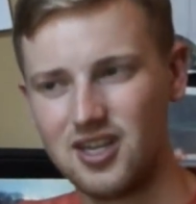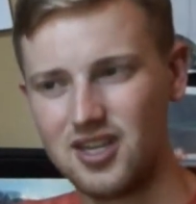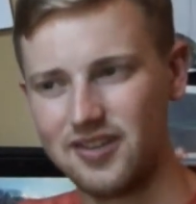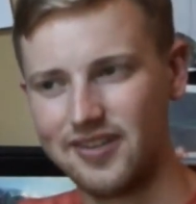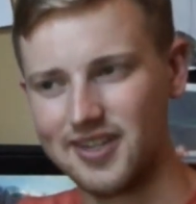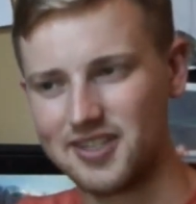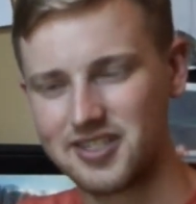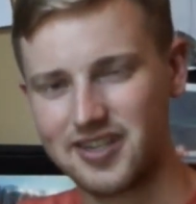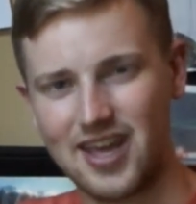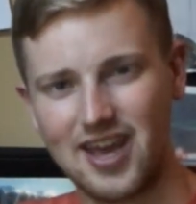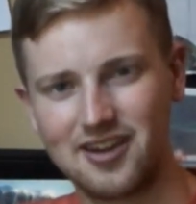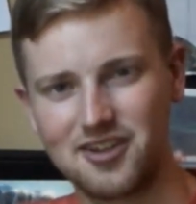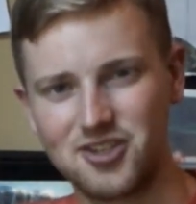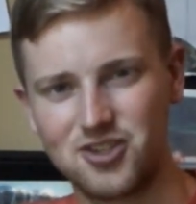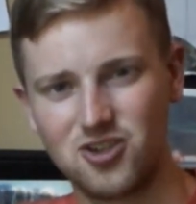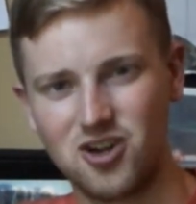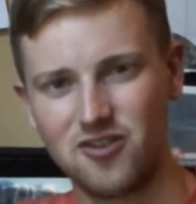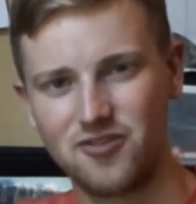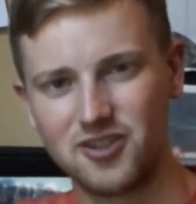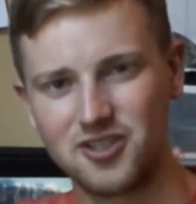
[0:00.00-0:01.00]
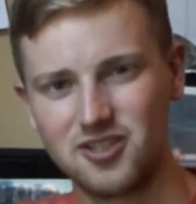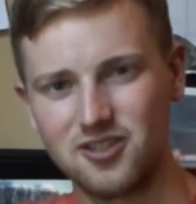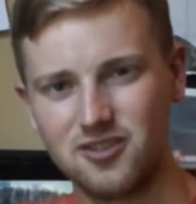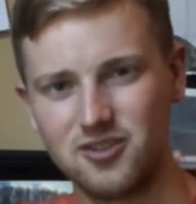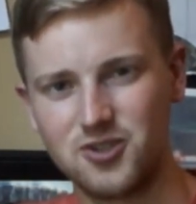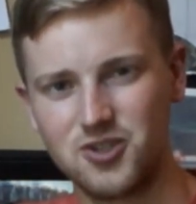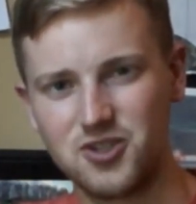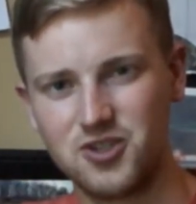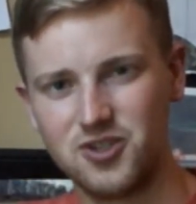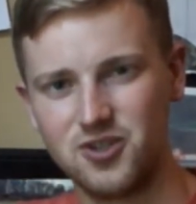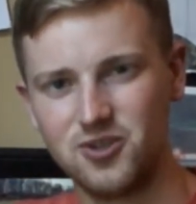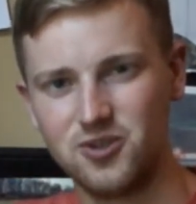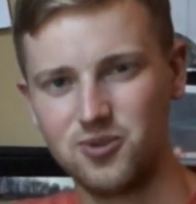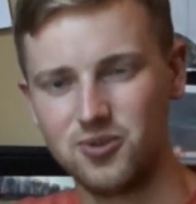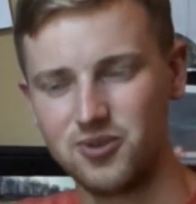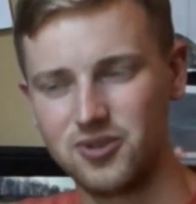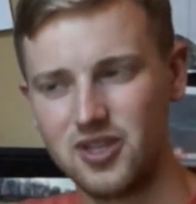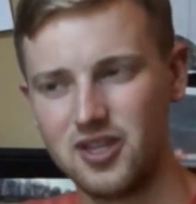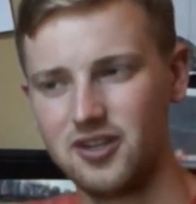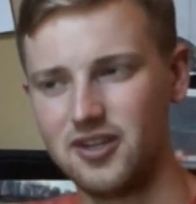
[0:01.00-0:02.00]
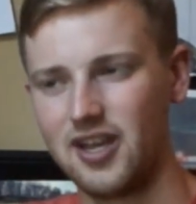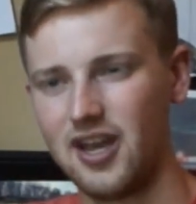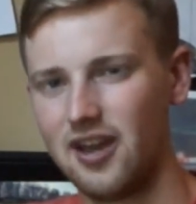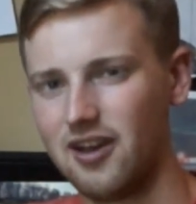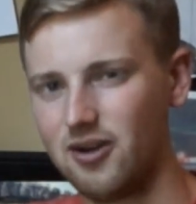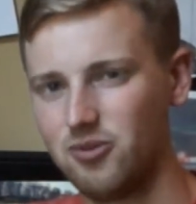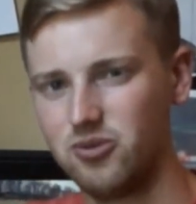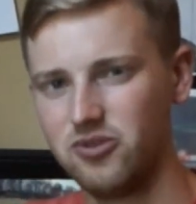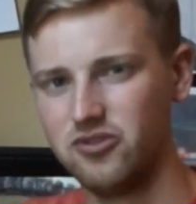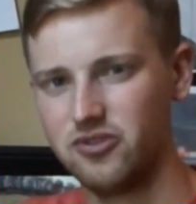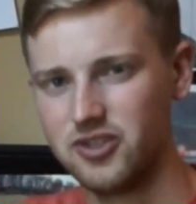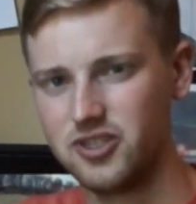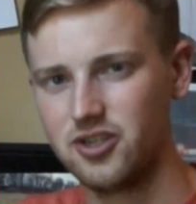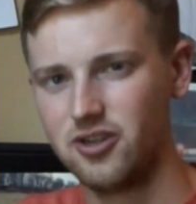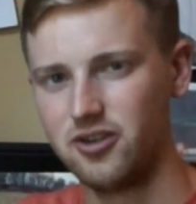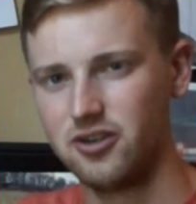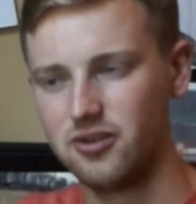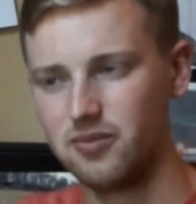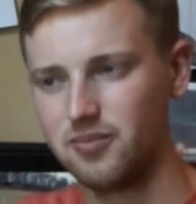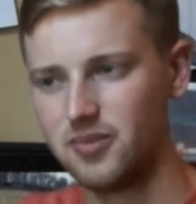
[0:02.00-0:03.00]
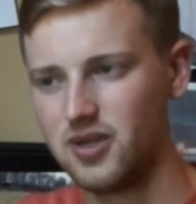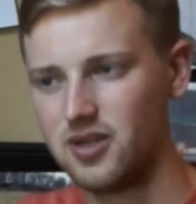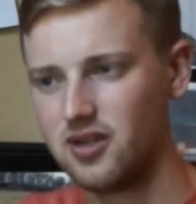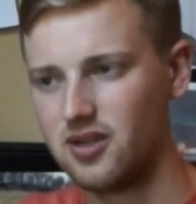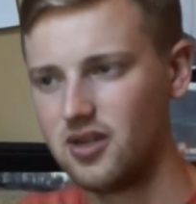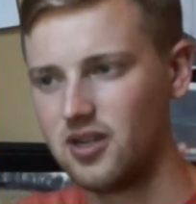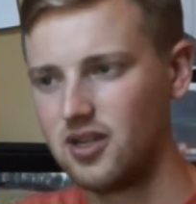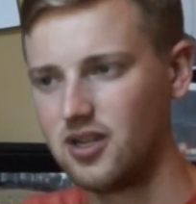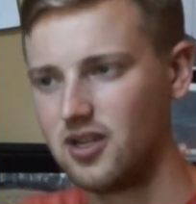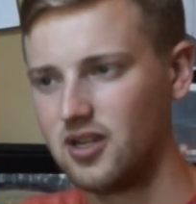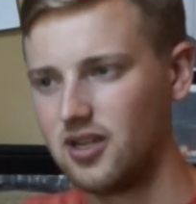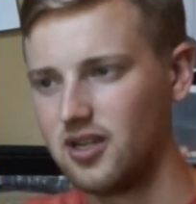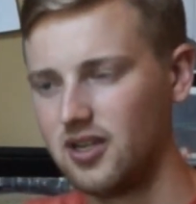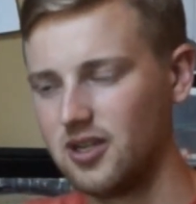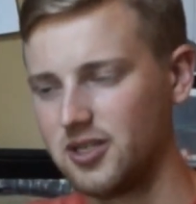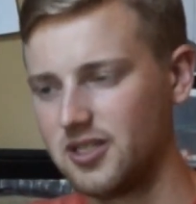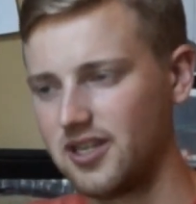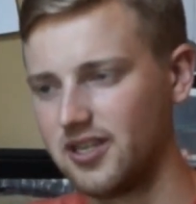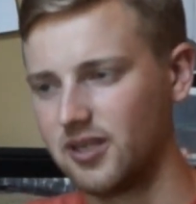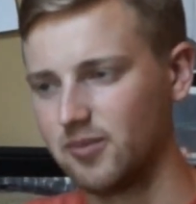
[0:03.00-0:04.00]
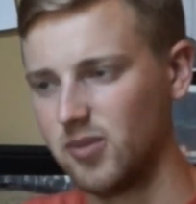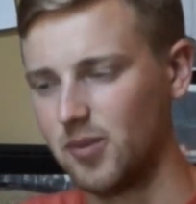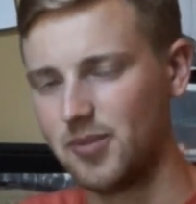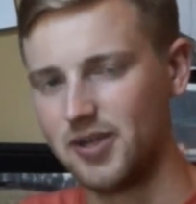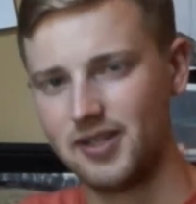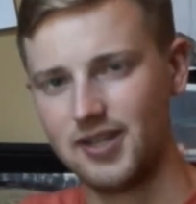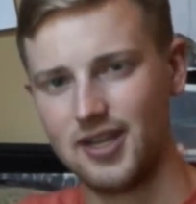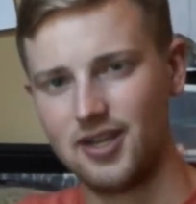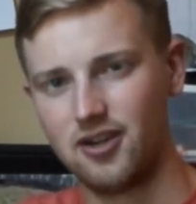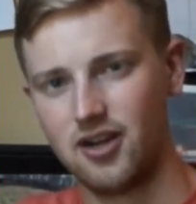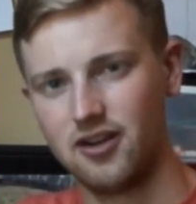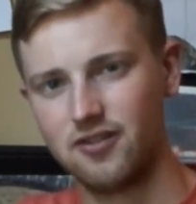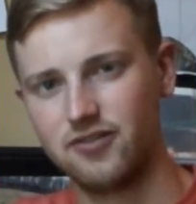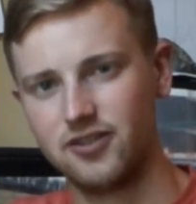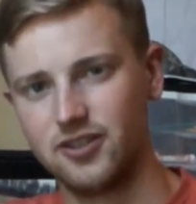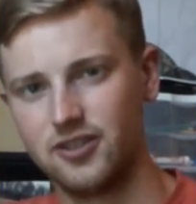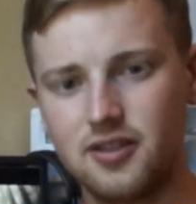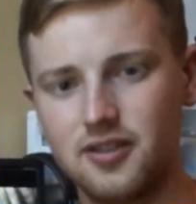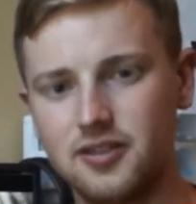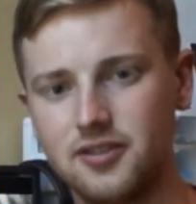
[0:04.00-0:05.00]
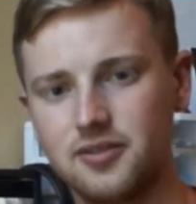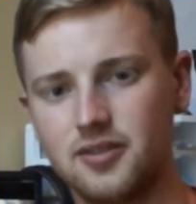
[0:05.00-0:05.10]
that's catastrophic to the shoe, then yeah, I would return them and take them up on that offer.